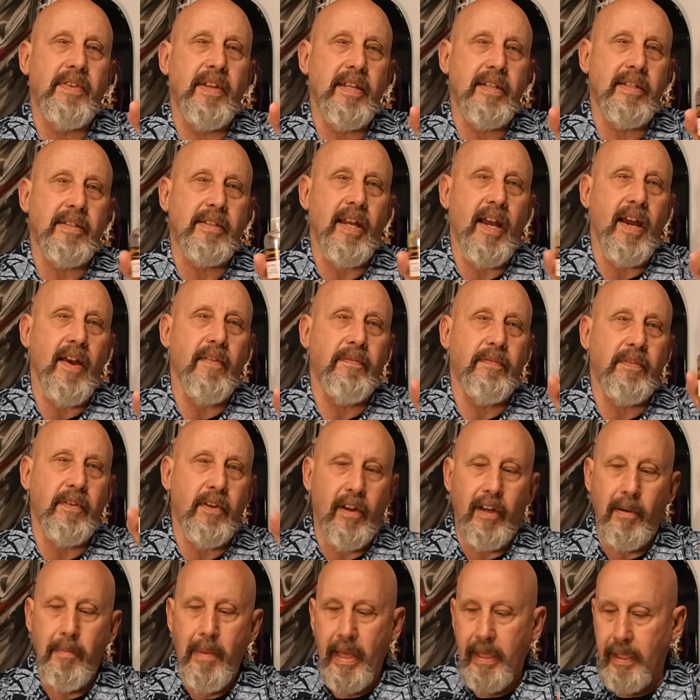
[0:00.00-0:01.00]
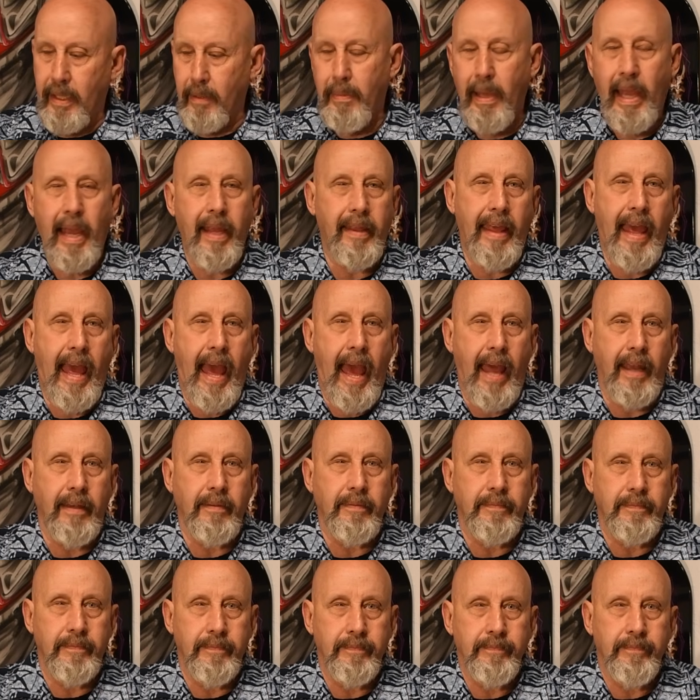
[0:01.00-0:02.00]
this stuff. Going to make you buy that.
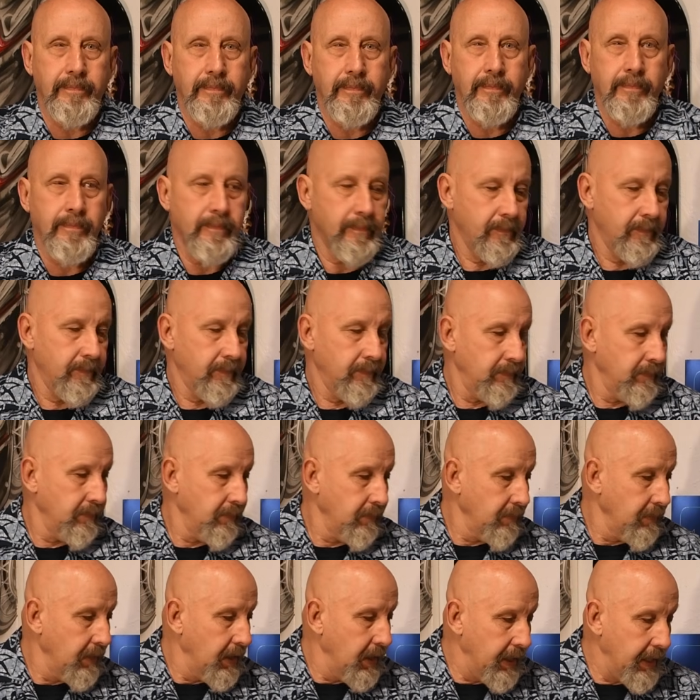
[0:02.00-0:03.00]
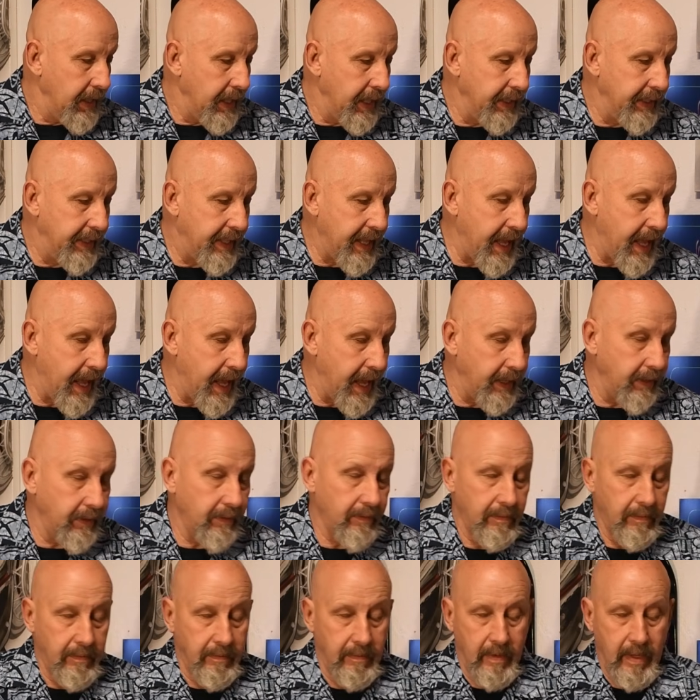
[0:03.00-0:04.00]
And
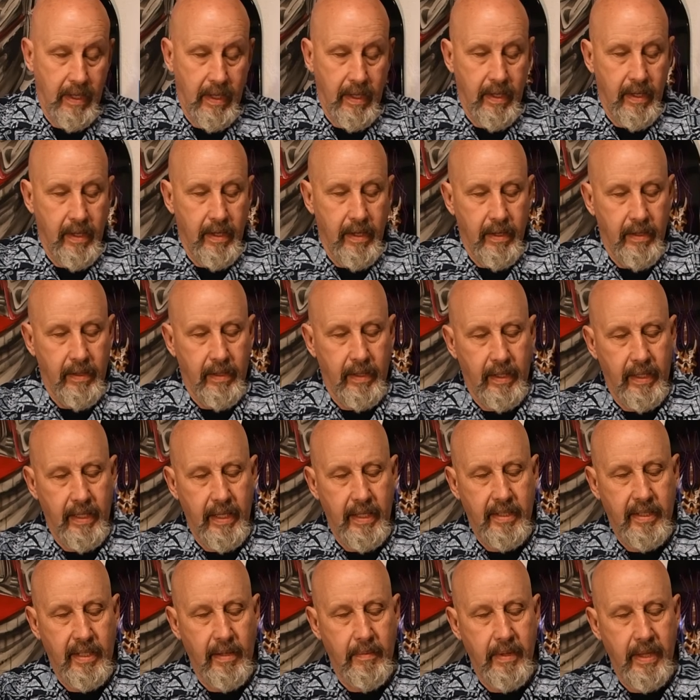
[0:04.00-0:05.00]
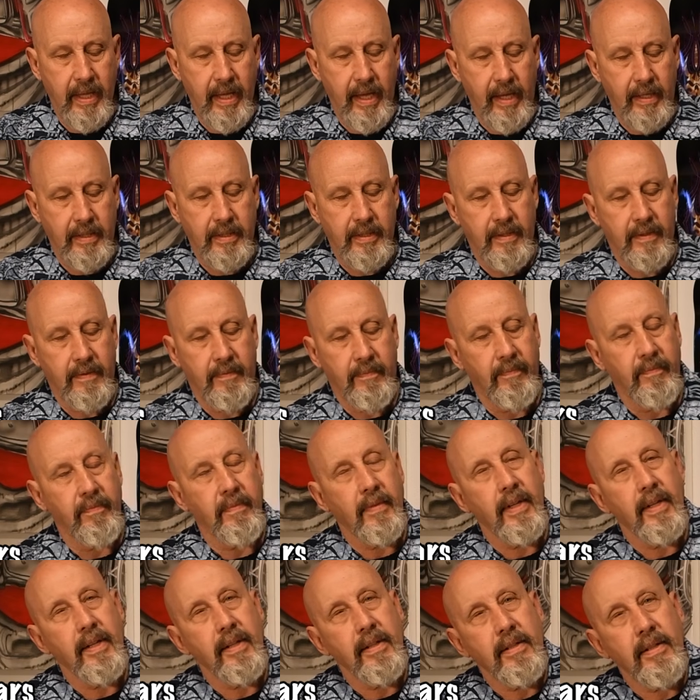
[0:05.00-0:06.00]
then you're going to need some of this.
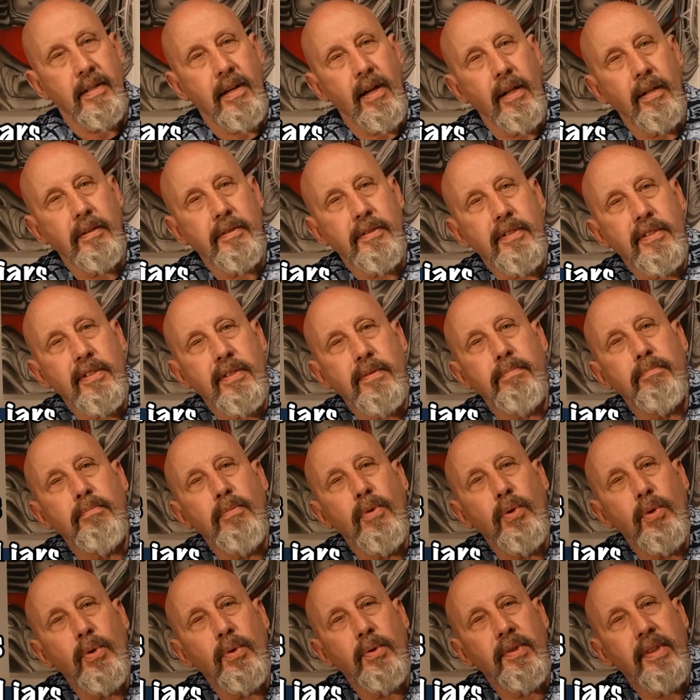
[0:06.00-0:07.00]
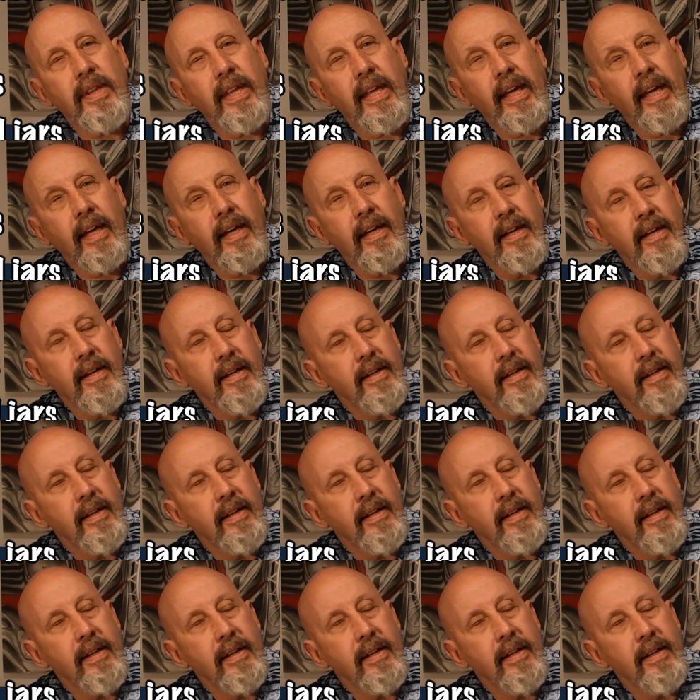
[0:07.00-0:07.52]
It's called Smoothie.